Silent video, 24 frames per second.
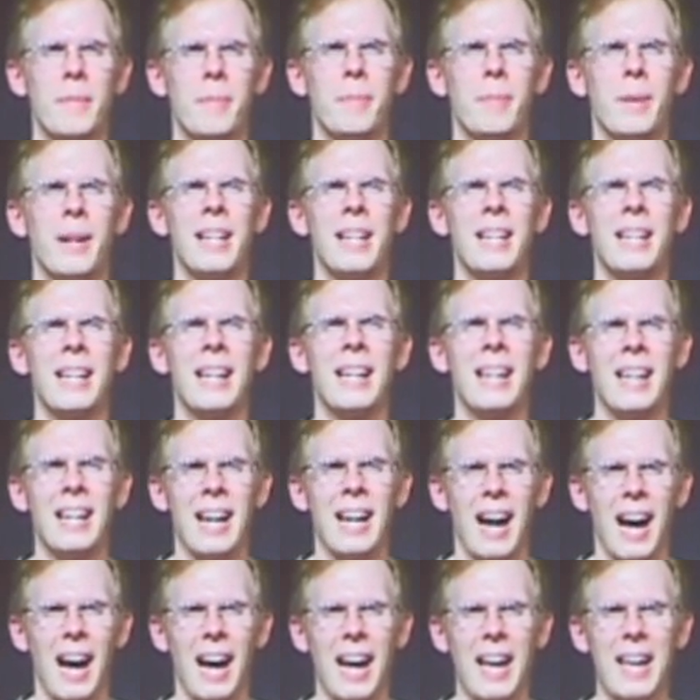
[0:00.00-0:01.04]
But
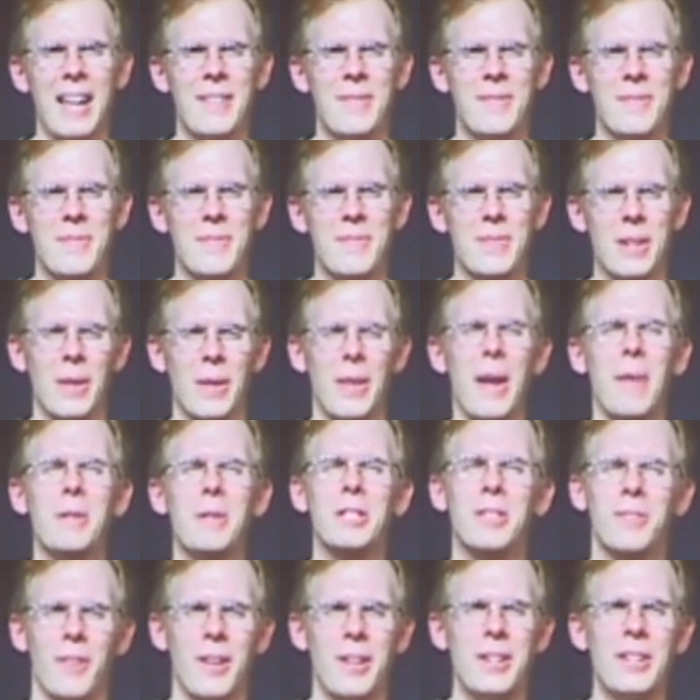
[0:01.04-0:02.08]
that was
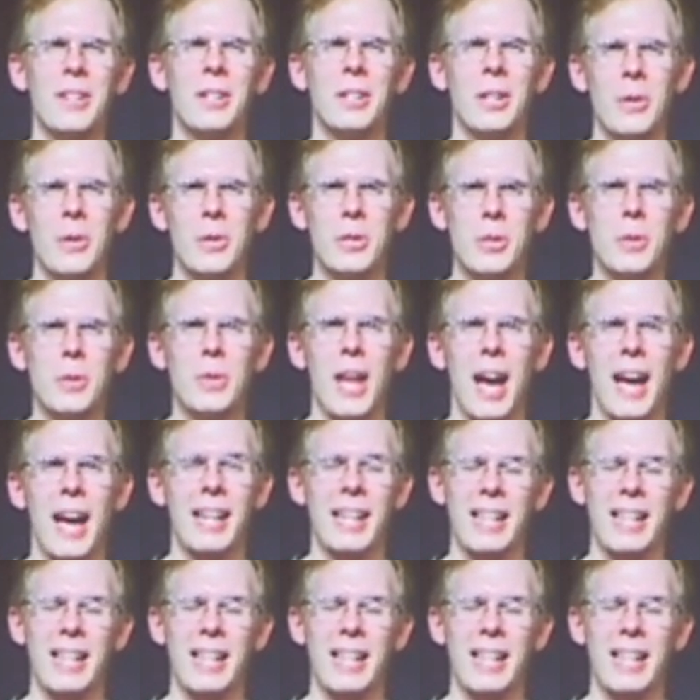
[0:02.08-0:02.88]
fun to go do that.